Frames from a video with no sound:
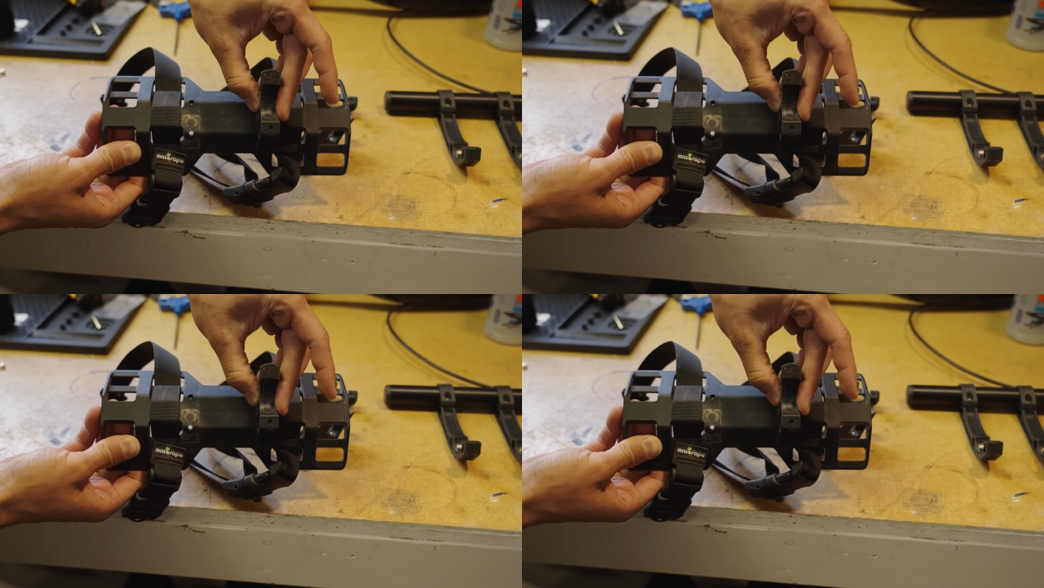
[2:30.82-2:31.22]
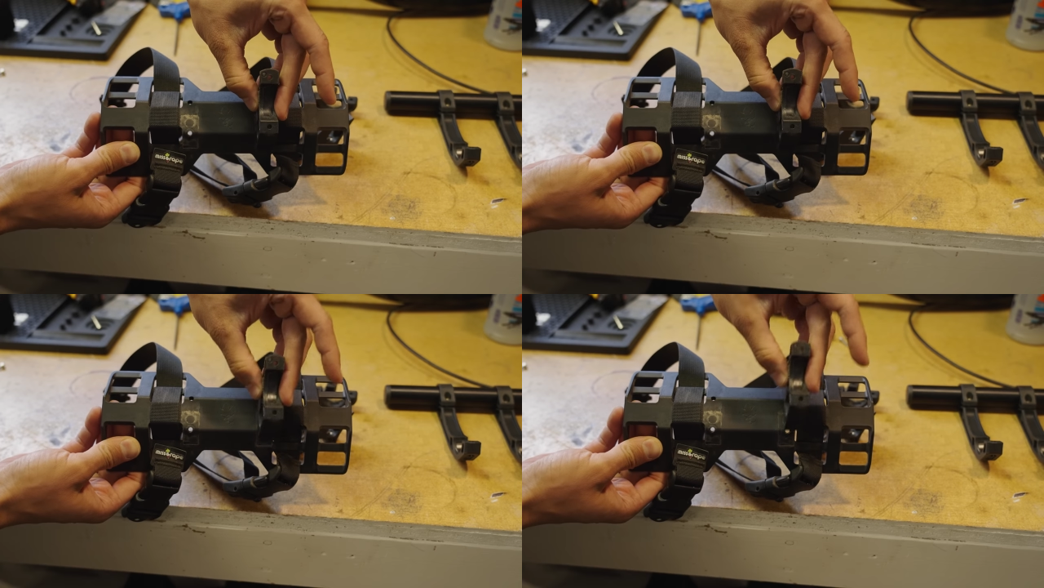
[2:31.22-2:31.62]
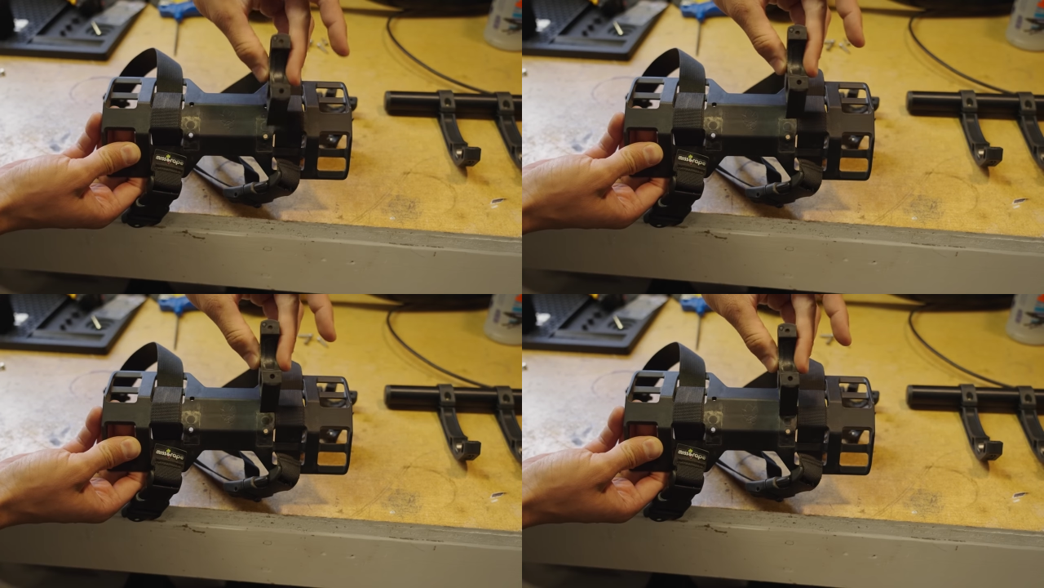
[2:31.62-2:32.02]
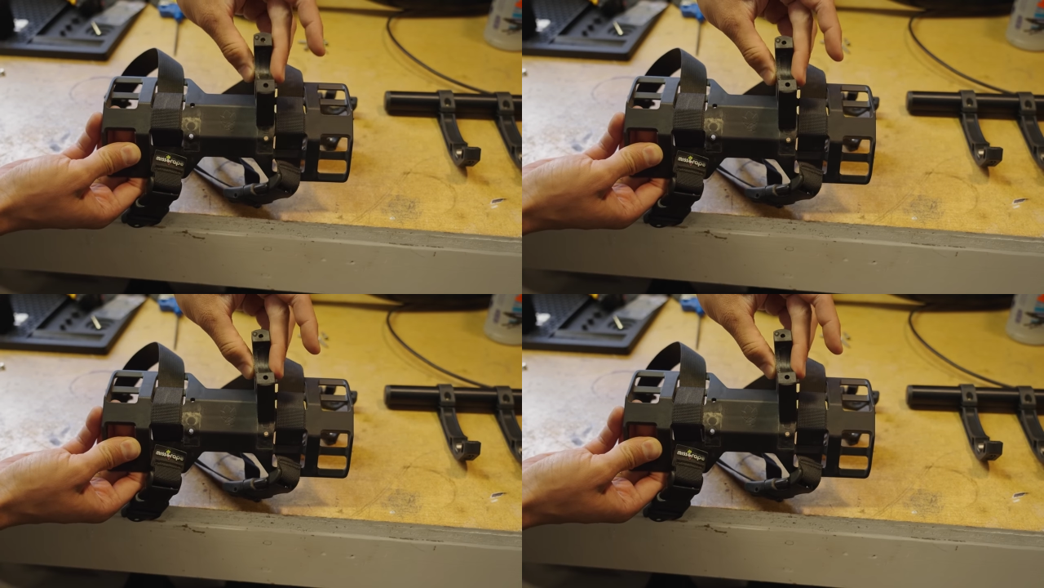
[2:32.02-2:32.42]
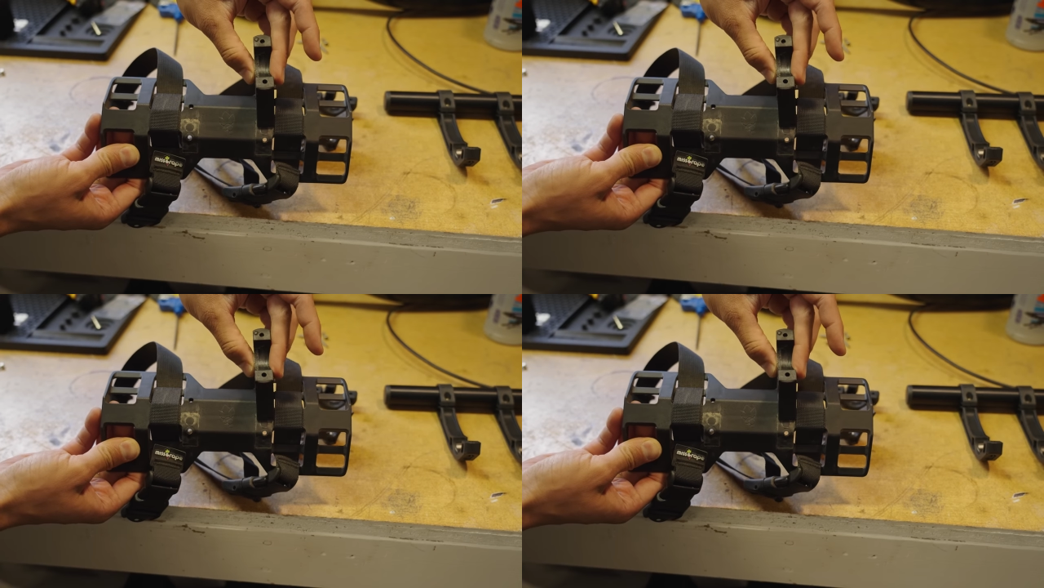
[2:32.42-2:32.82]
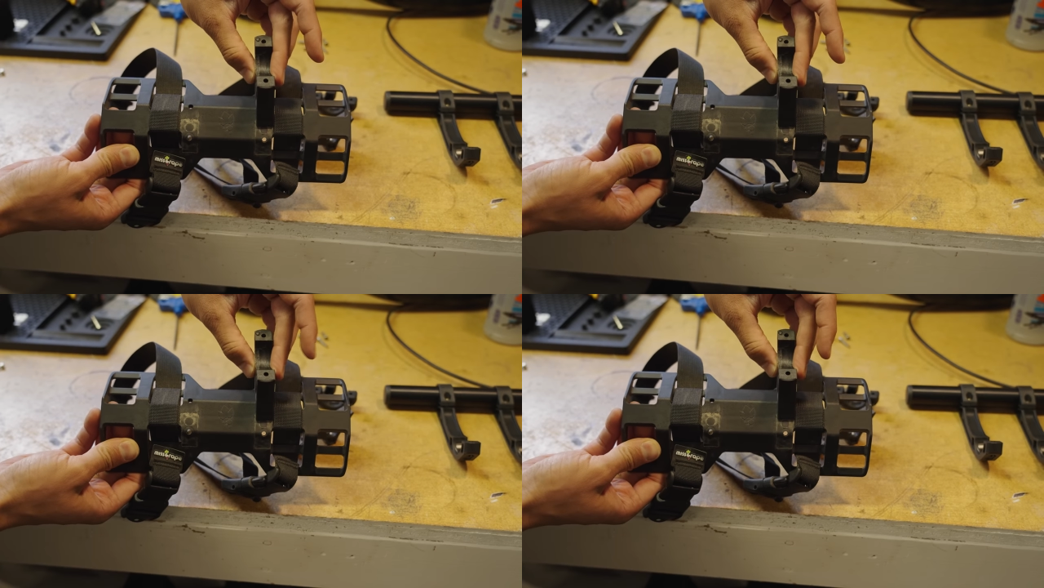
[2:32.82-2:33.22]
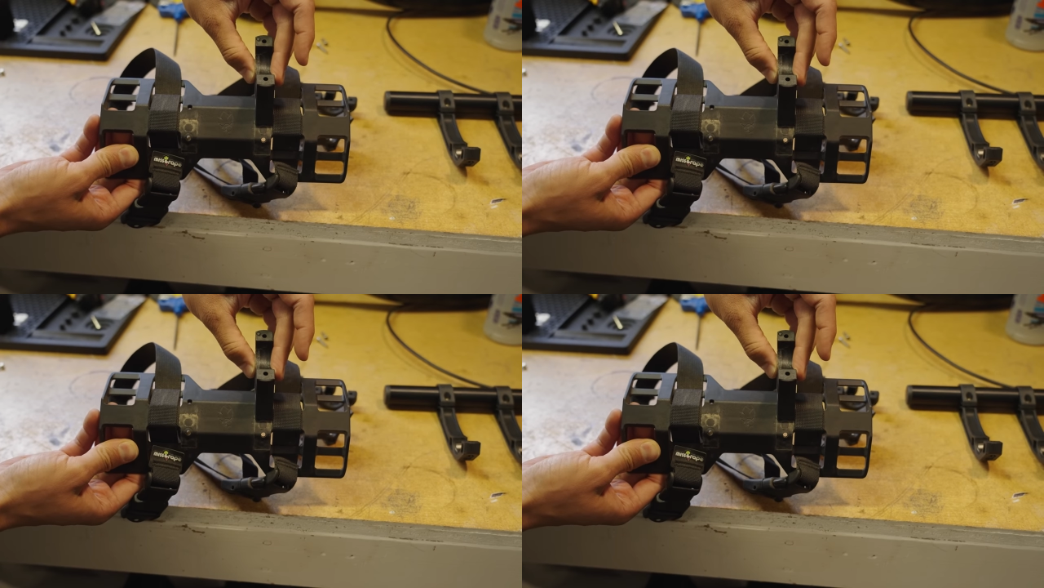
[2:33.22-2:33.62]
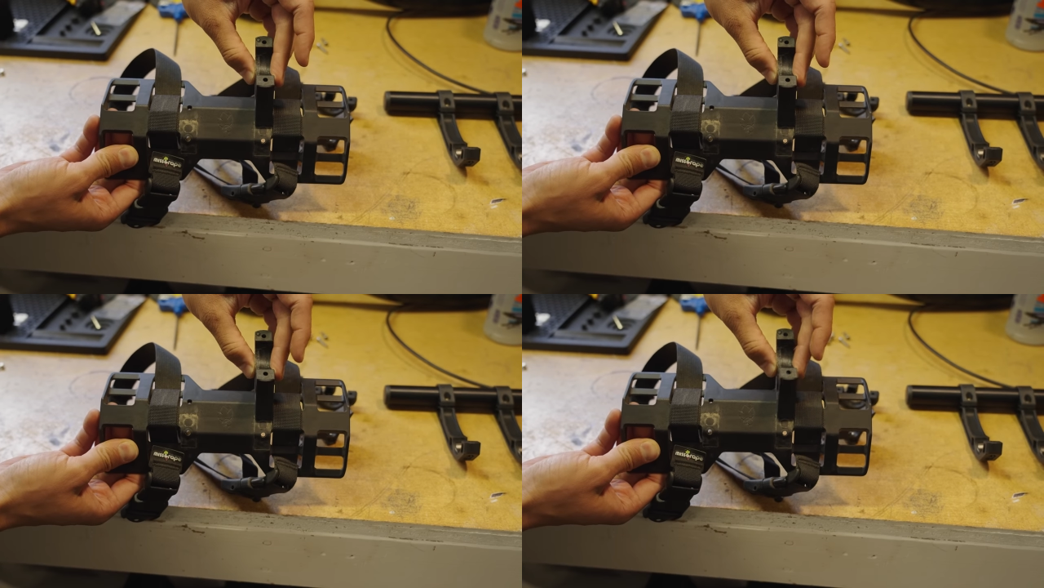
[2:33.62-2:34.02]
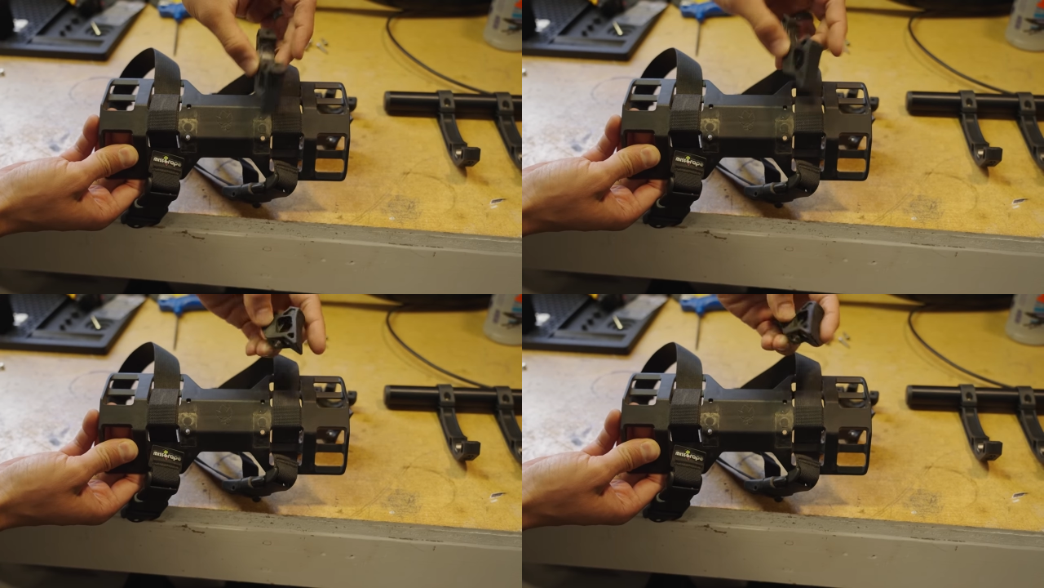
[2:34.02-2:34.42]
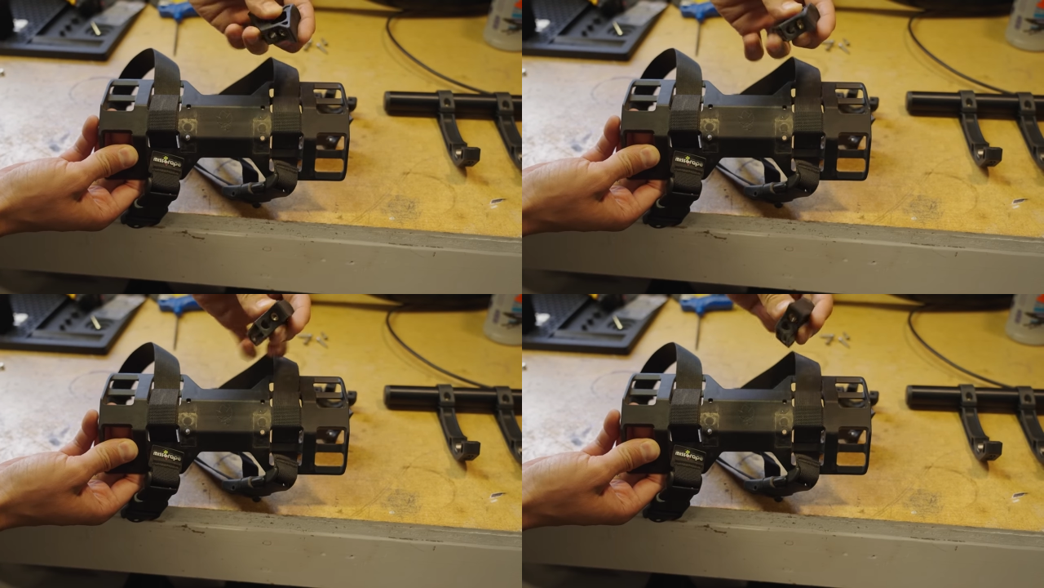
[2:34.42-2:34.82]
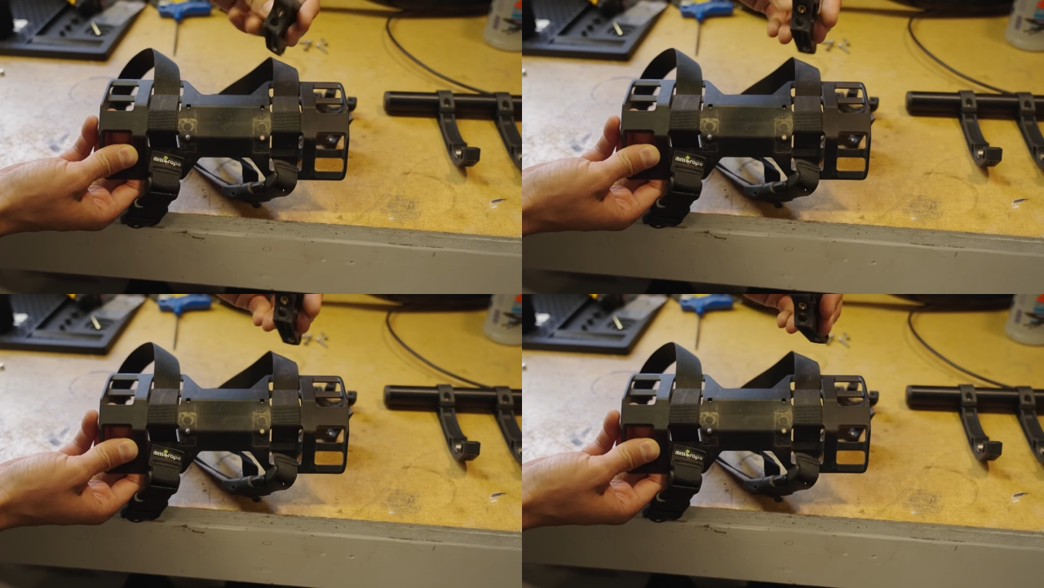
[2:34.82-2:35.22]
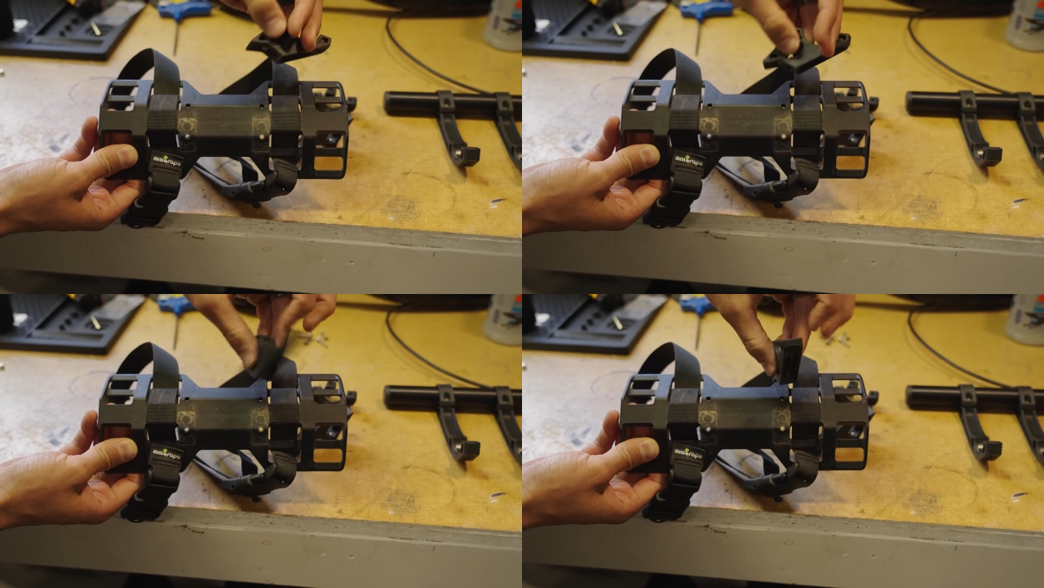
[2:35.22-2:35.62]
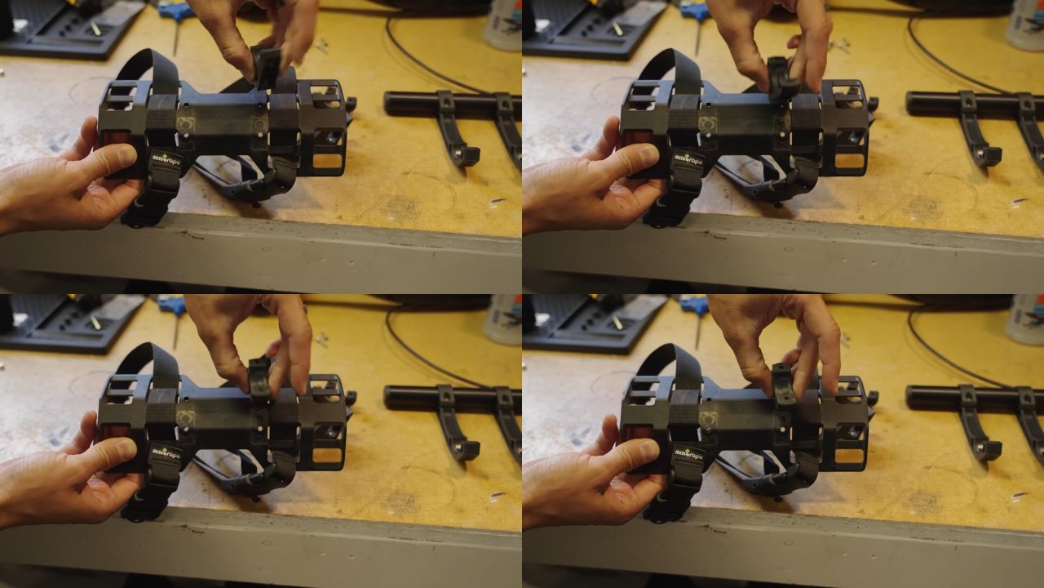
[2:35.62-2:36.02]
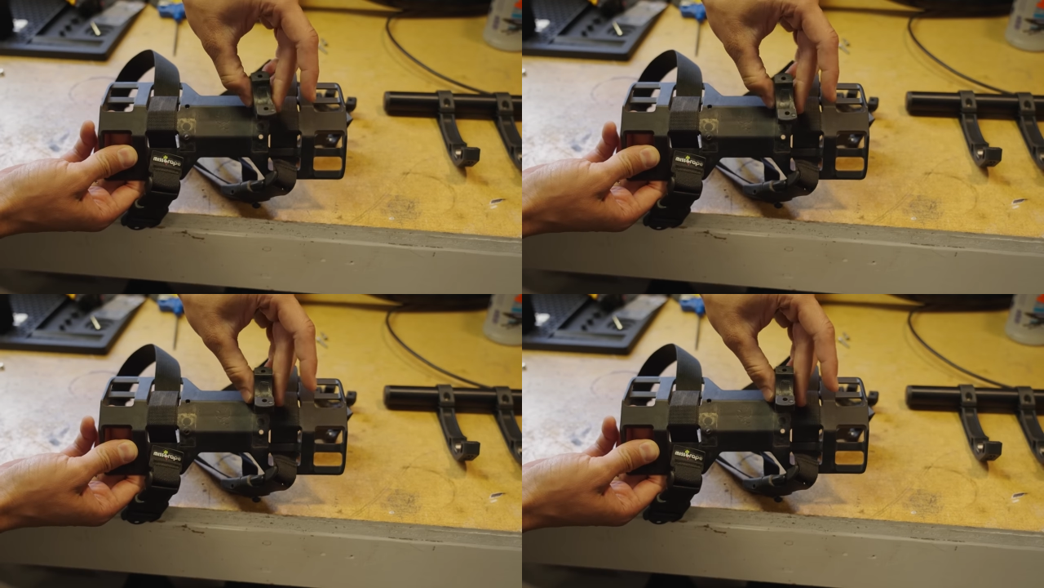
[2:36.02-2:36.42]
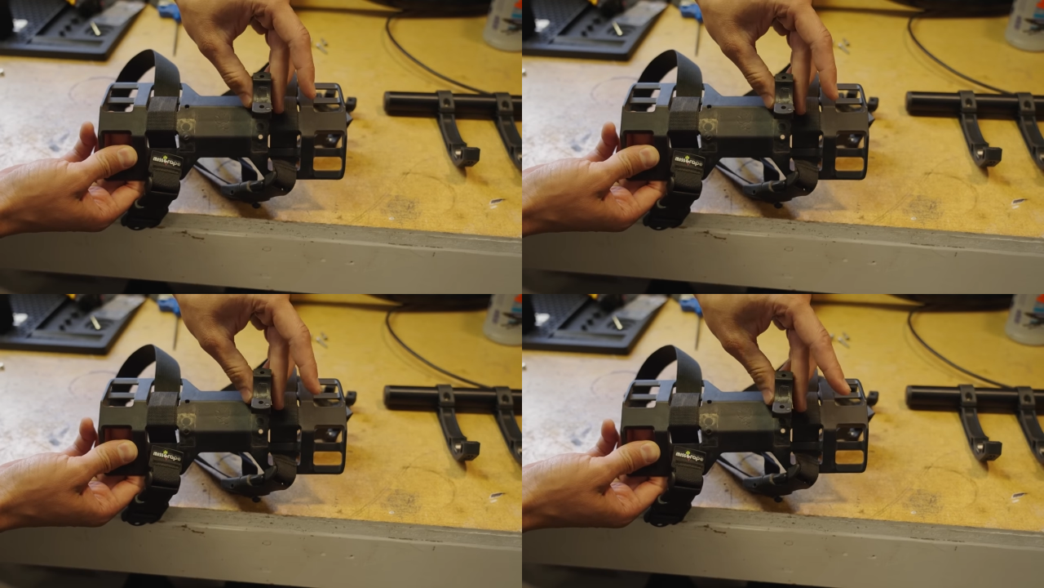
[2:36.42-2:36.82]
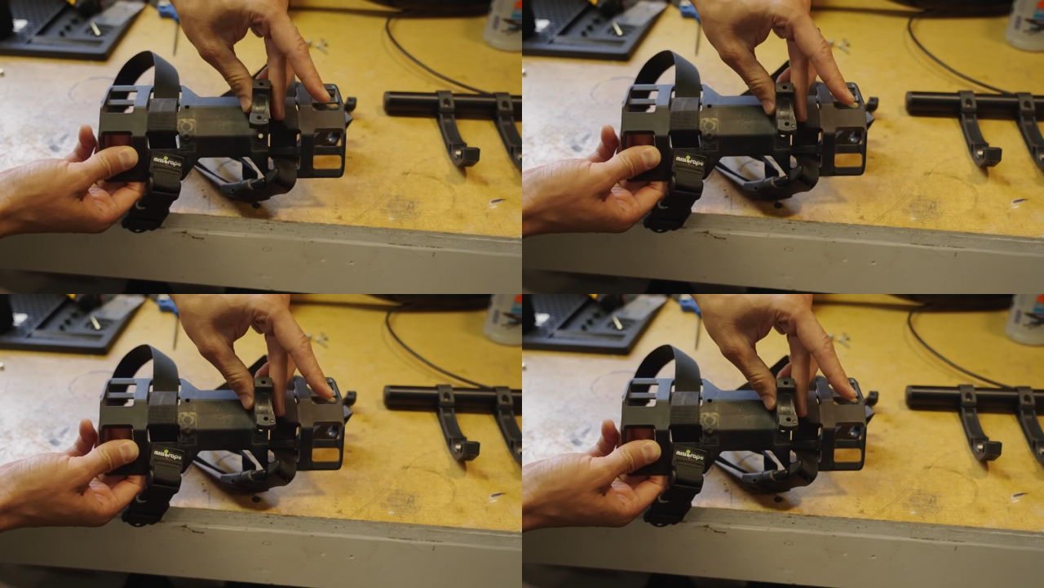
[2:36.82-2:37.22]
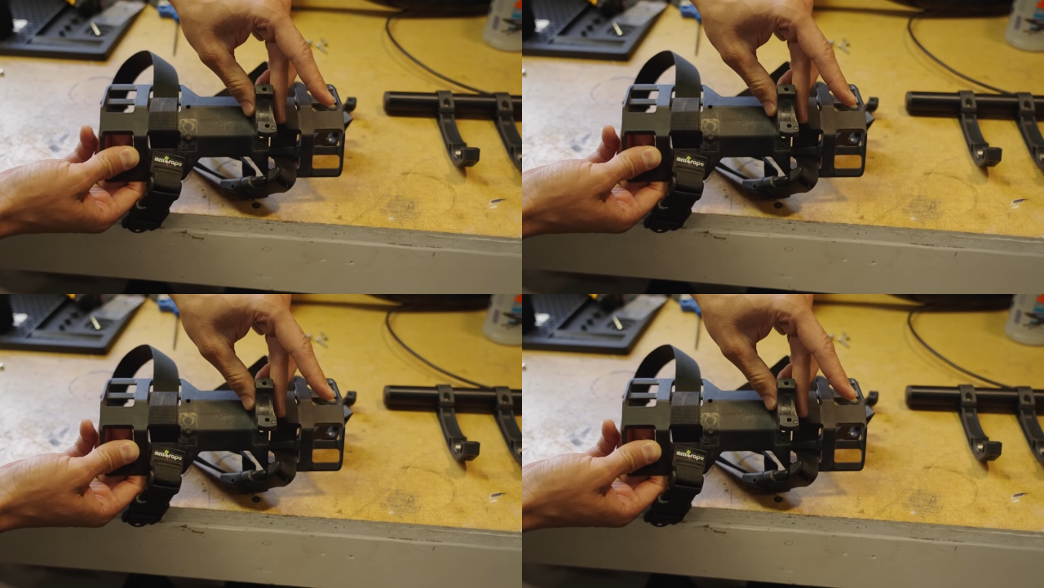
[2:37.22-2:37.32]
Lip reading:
[unreadable: no face in view]